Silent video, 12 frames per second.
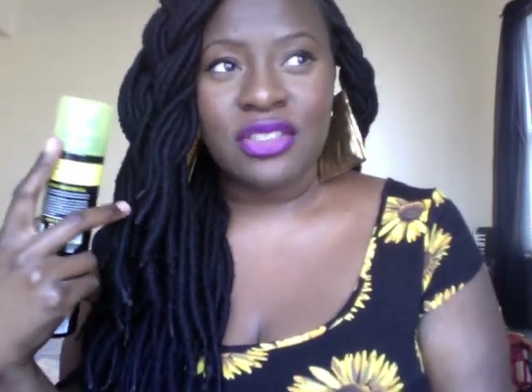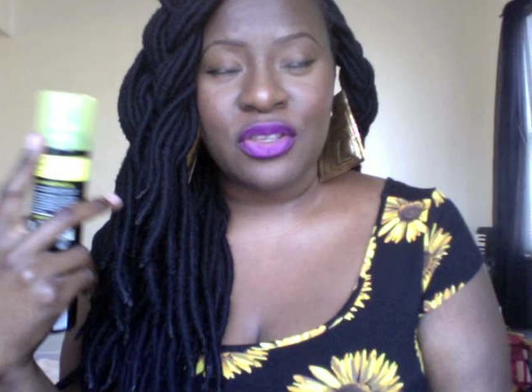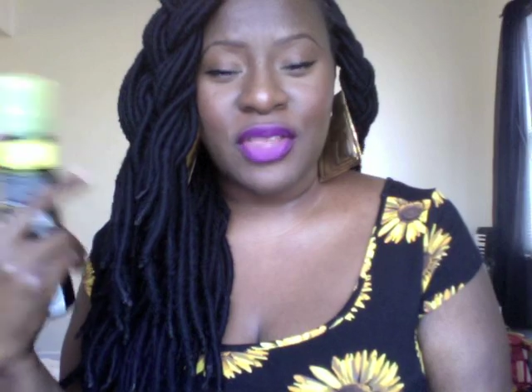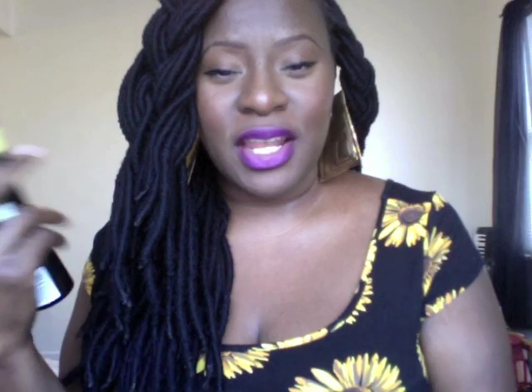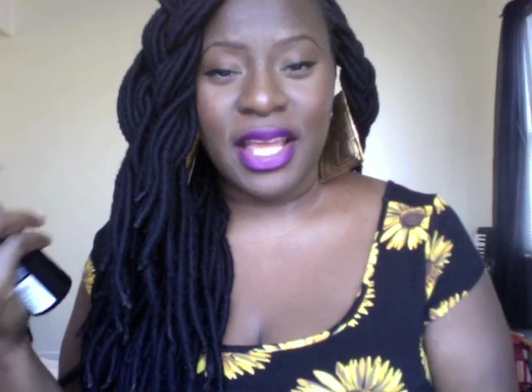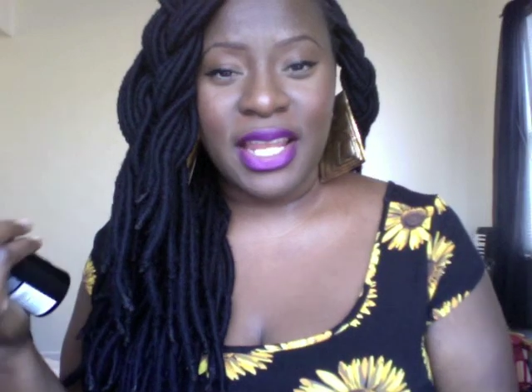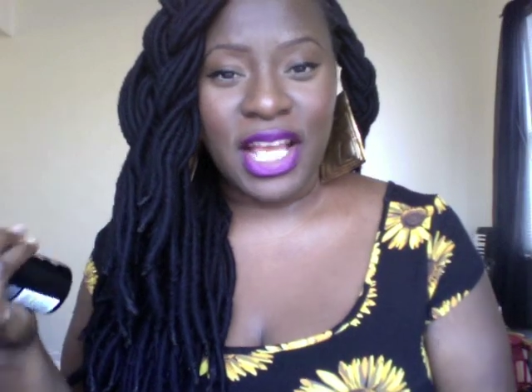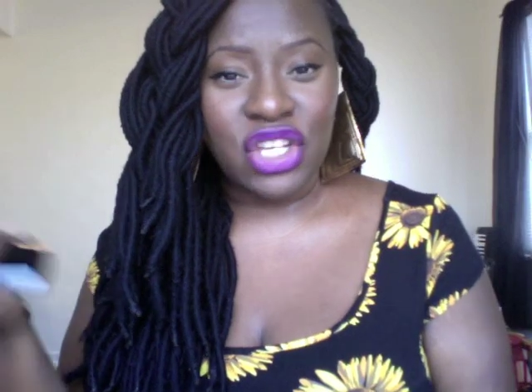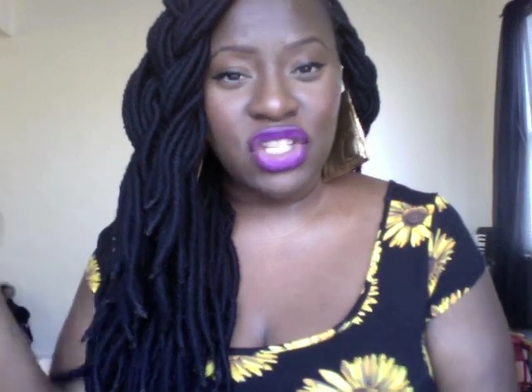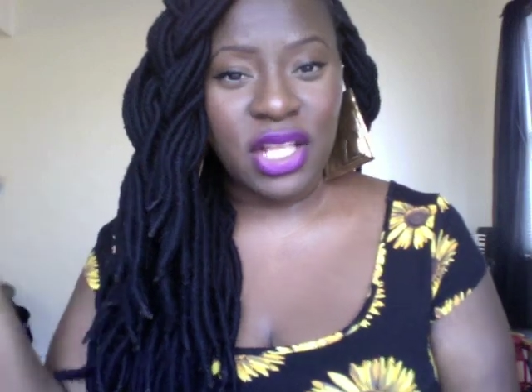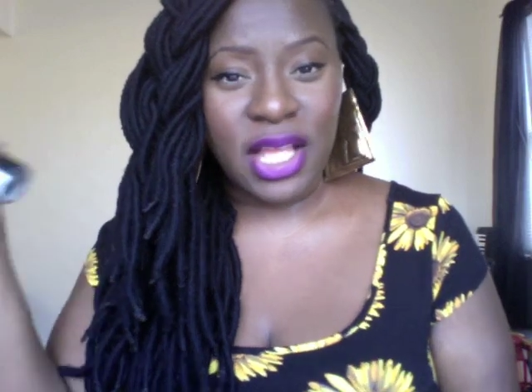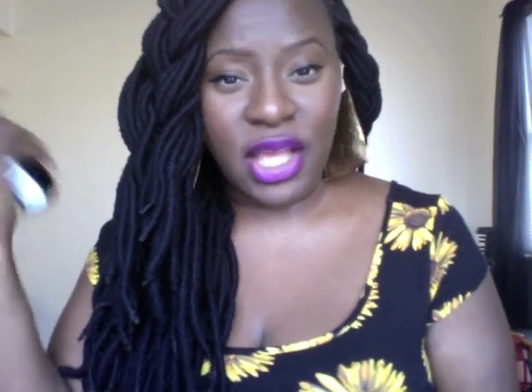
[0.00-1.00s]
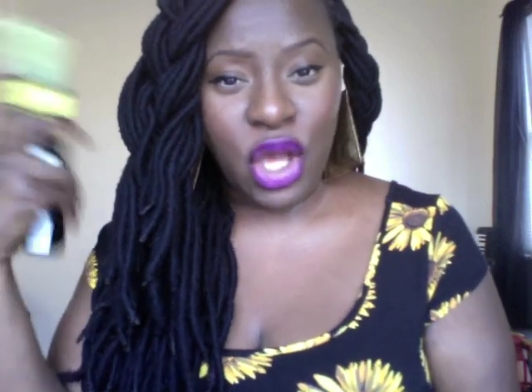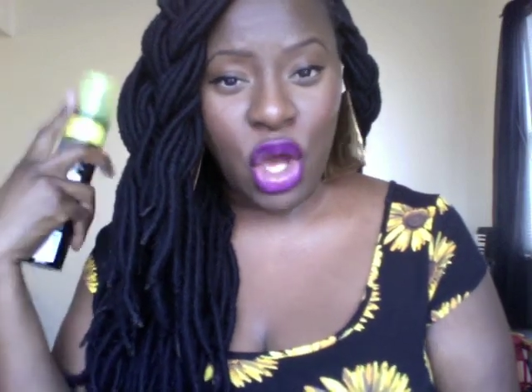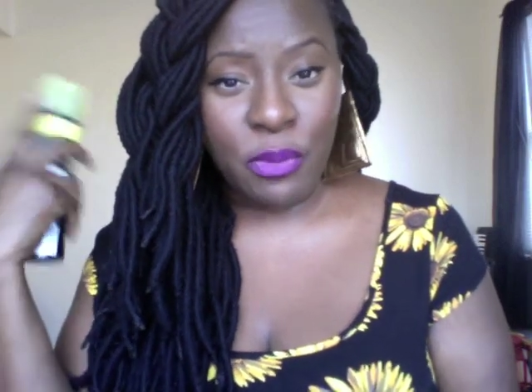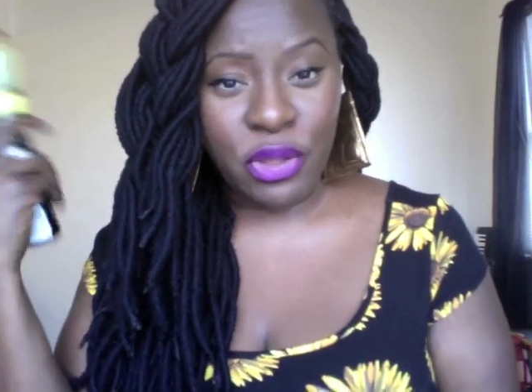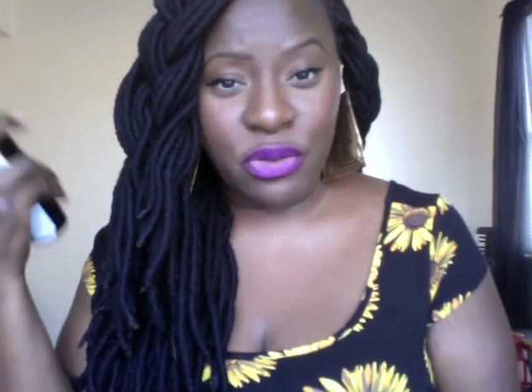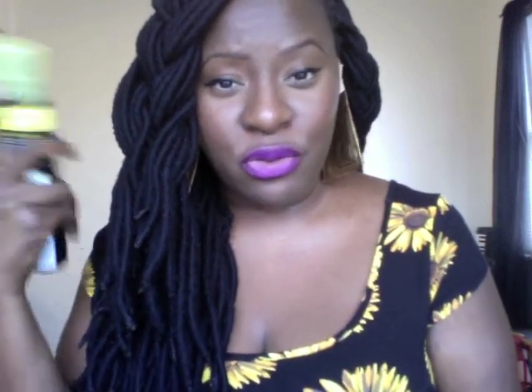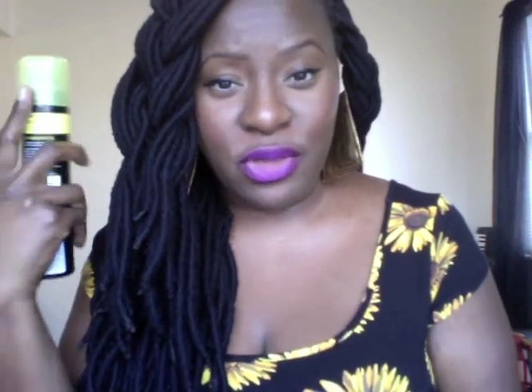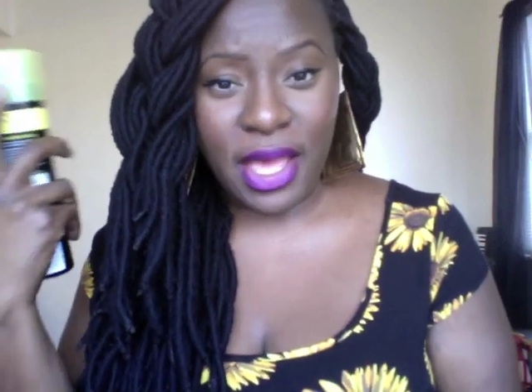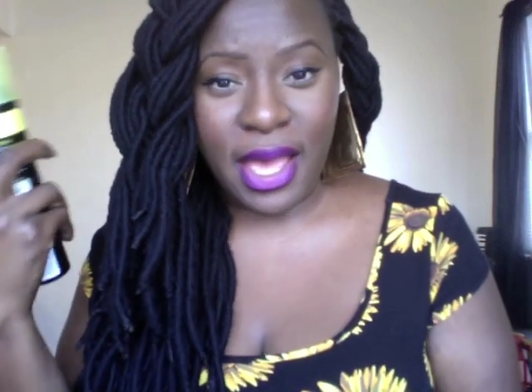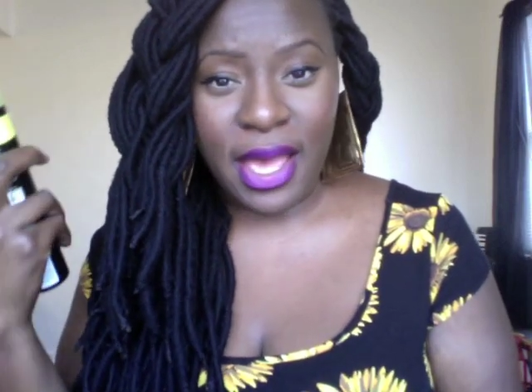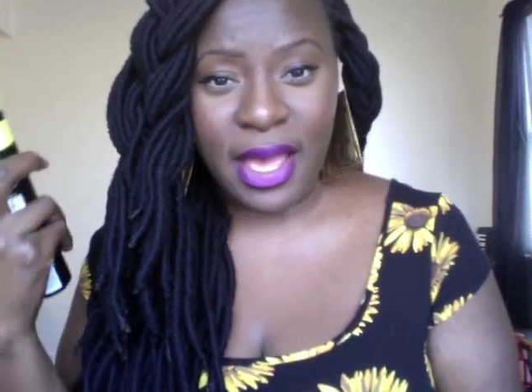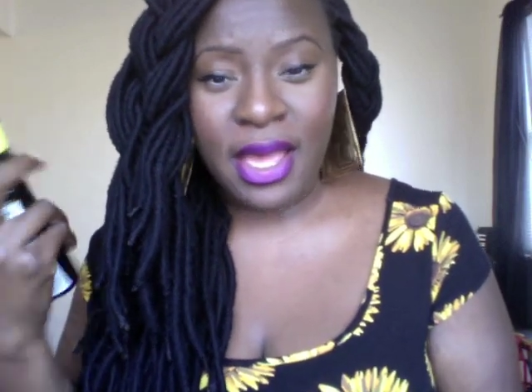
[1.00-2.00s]
so then I can actually like comb it through the
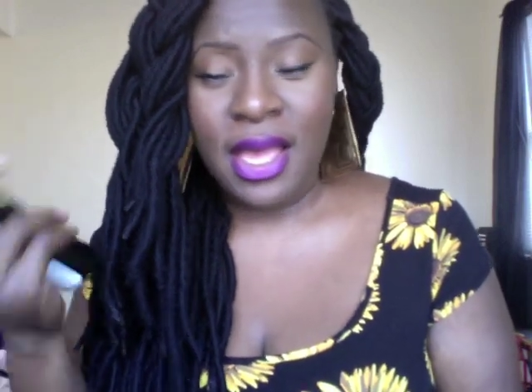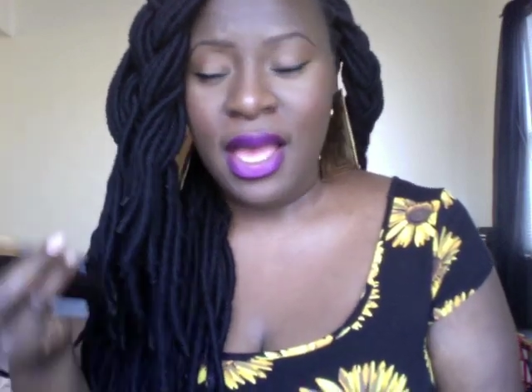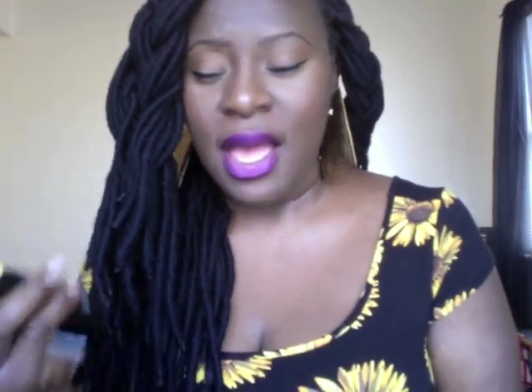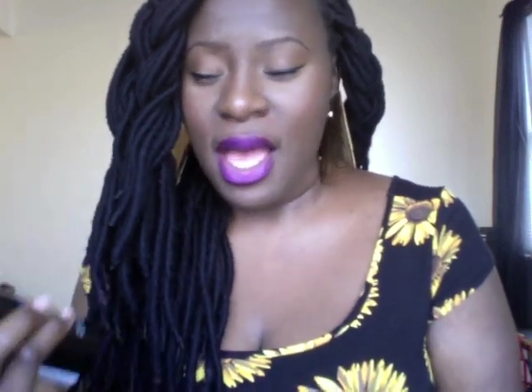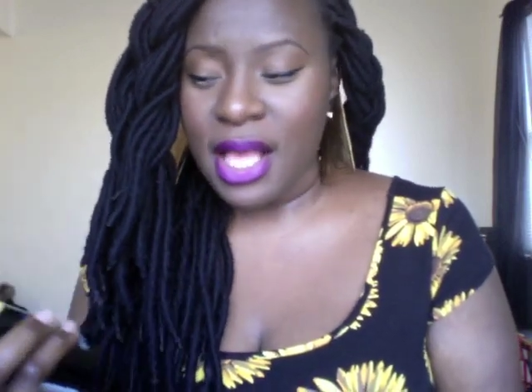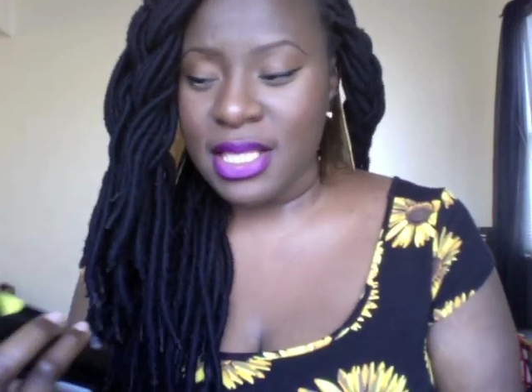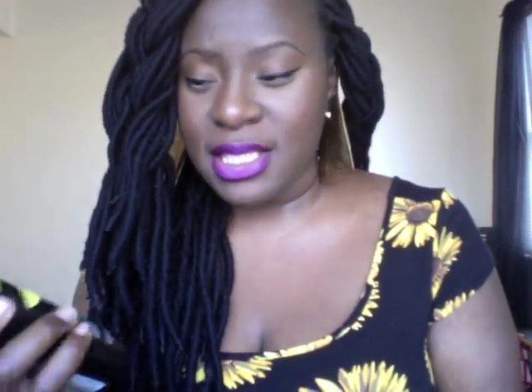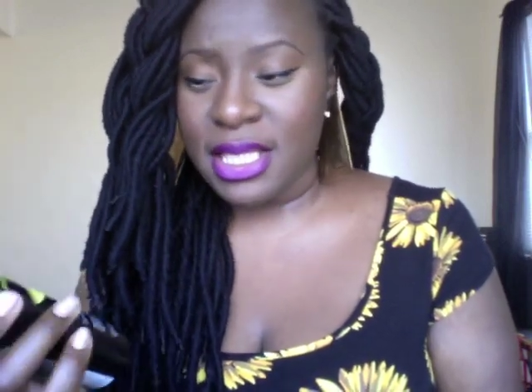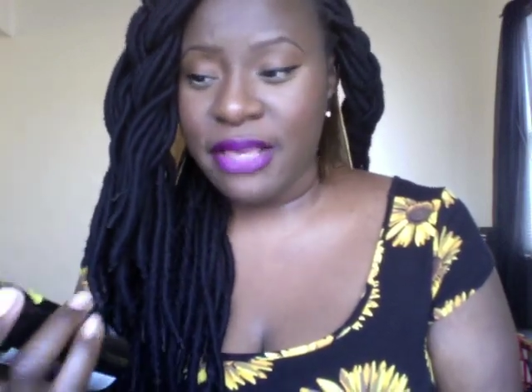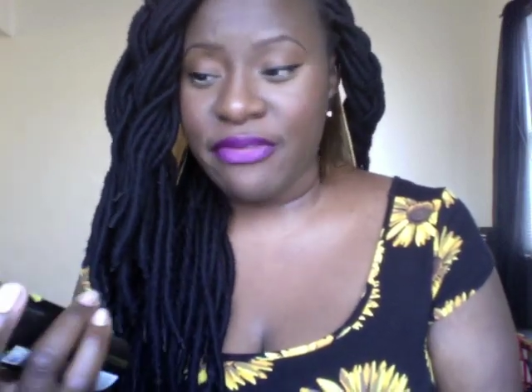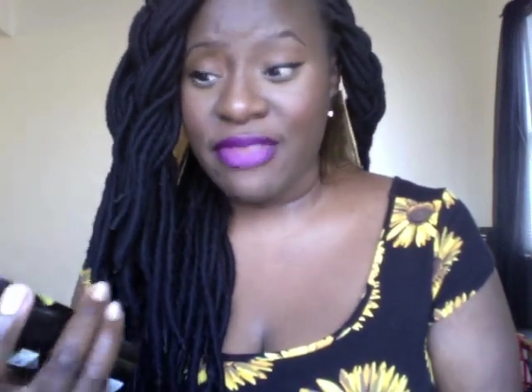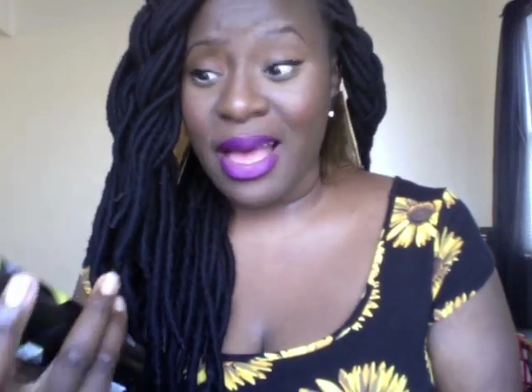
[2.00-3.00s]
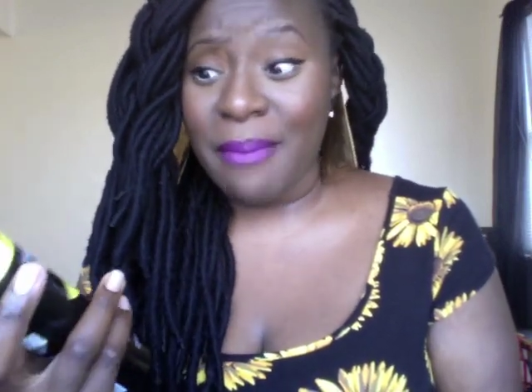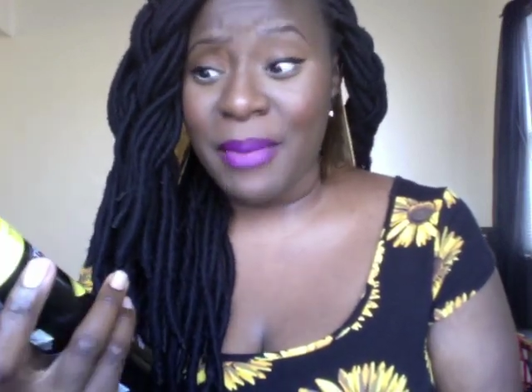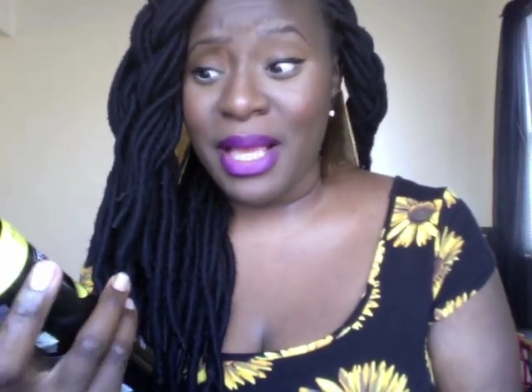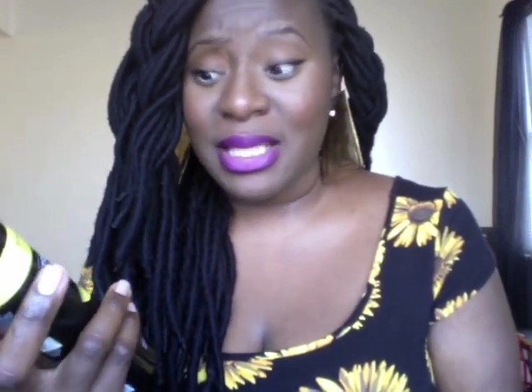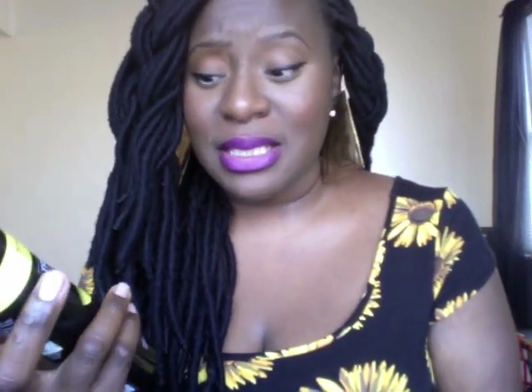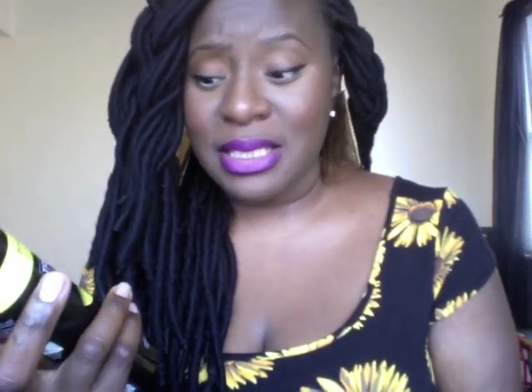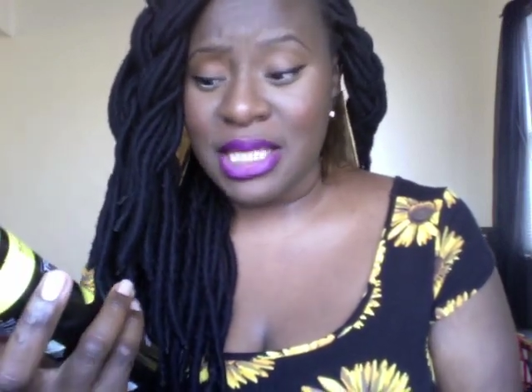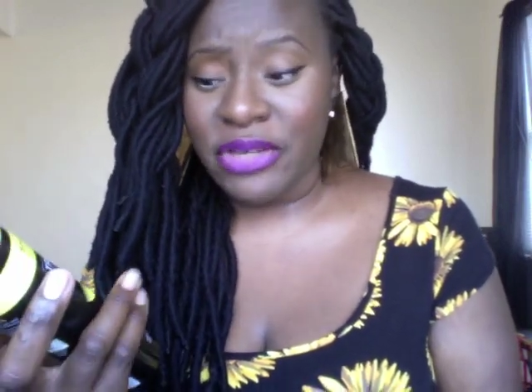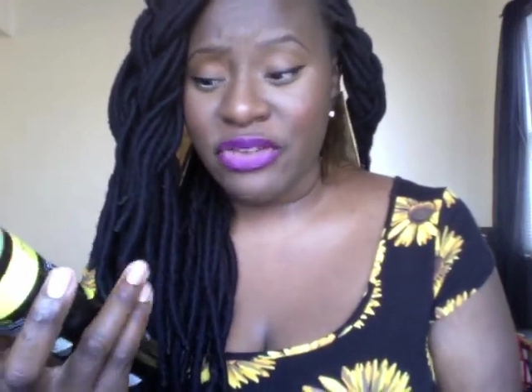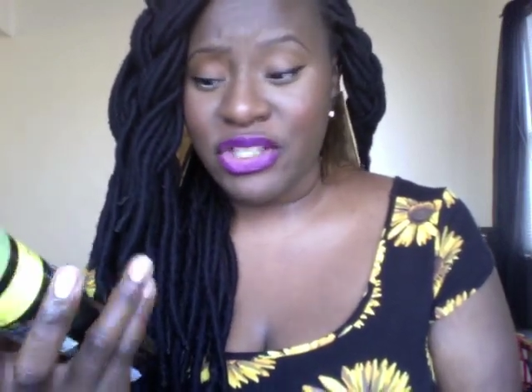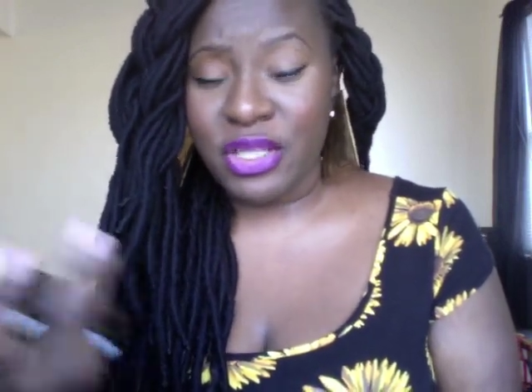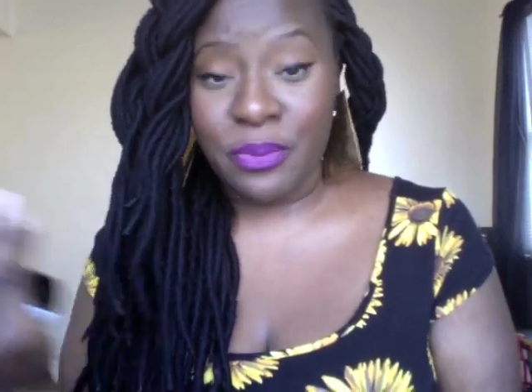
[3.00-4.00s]
hair and see if that makes a
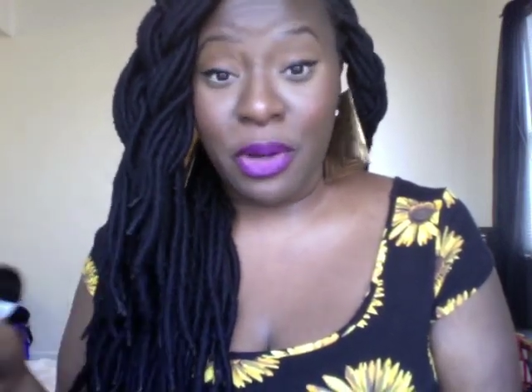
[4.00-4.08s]
difference.